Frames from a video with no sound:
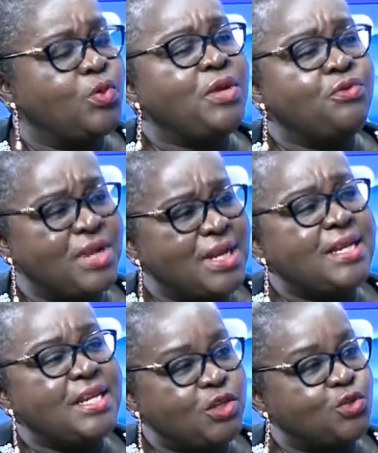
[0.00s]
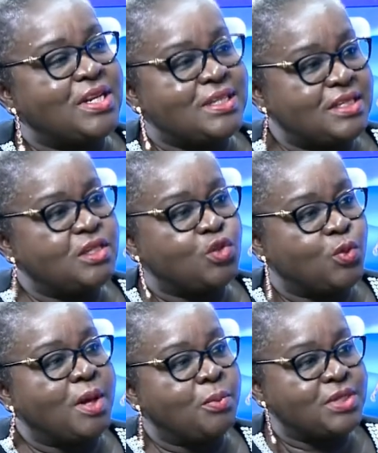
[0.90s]
we really need to listen
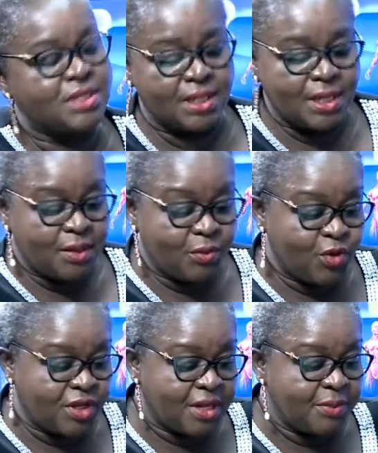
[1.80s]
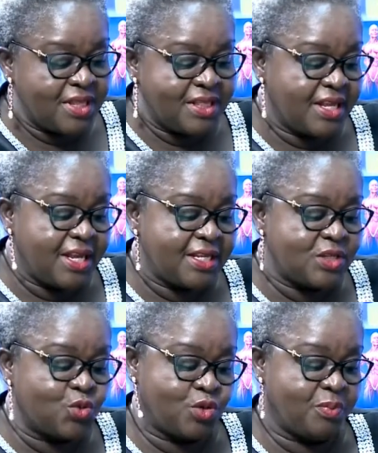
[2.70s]
to our body, because I mean,
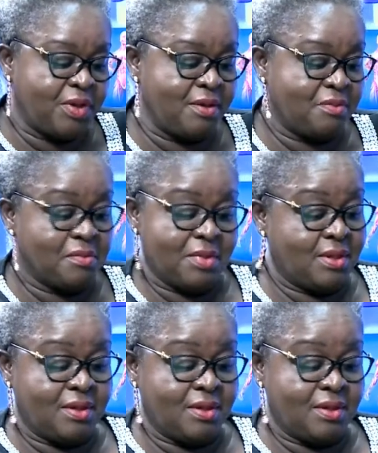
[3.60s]
these could be